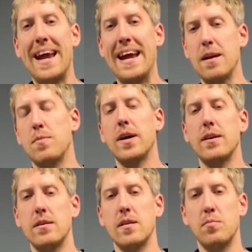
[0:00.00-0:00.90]
and
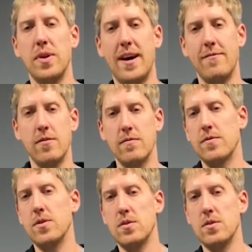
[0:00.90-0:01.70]
monitoring platform for